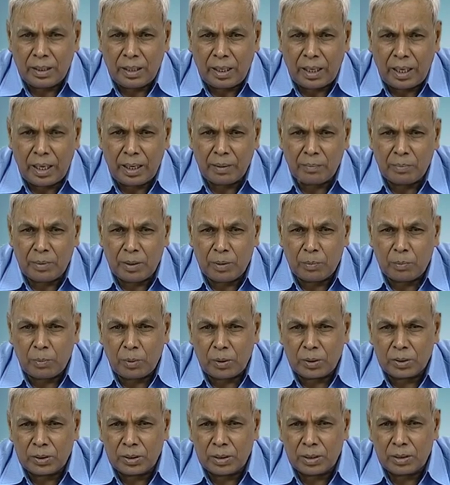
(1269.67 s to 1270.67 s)
hybrid
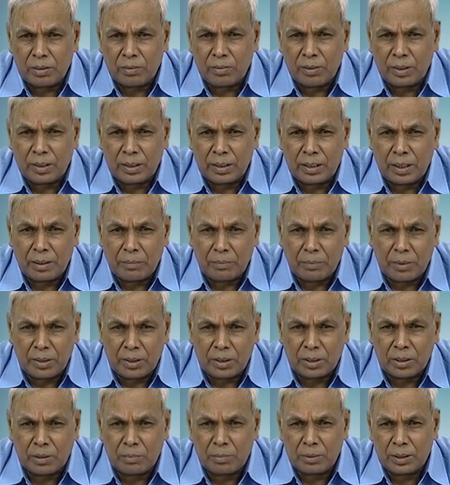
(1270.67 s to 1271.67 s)
process where the
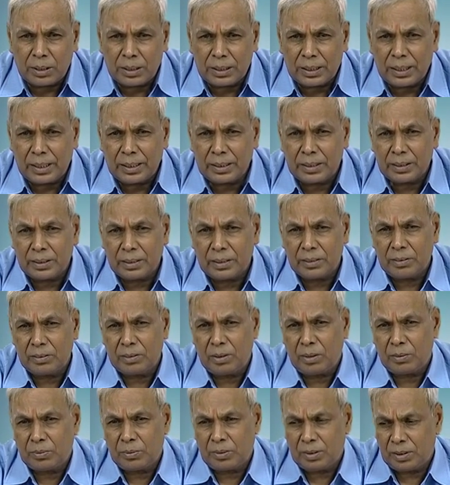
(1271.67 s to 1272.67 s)
combination of crystallization and
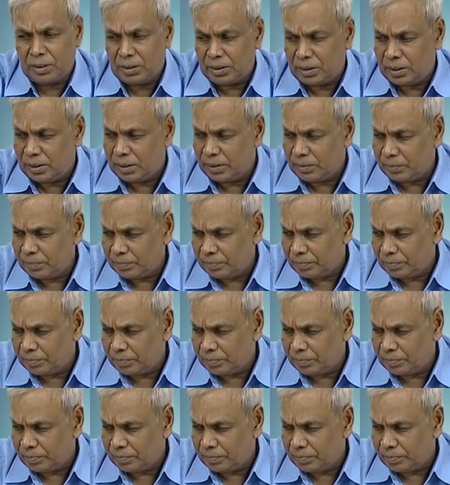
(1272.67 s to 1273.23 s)
adsorption is there.